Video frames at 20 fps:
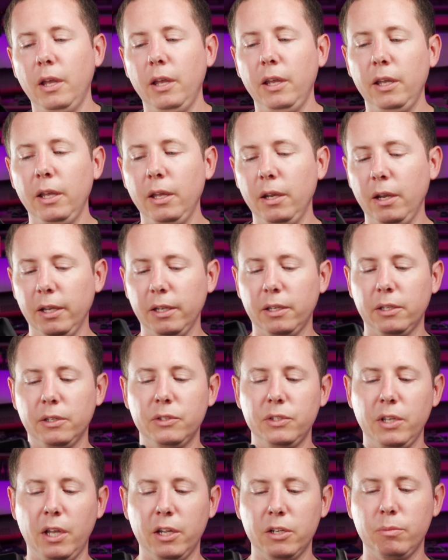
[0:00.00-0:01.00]
and I can
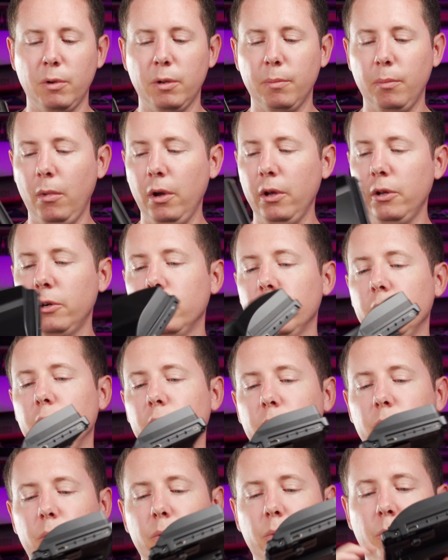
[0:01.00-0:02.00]
attach my
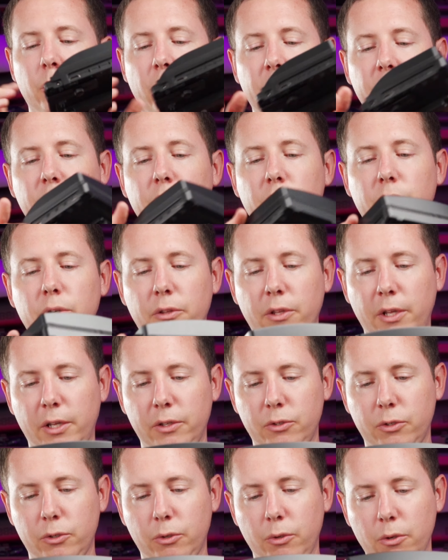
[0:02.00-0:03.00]
monitor right there to
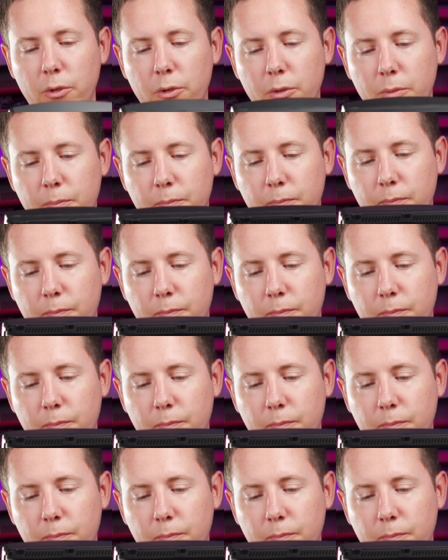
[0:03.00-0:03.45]
that screw.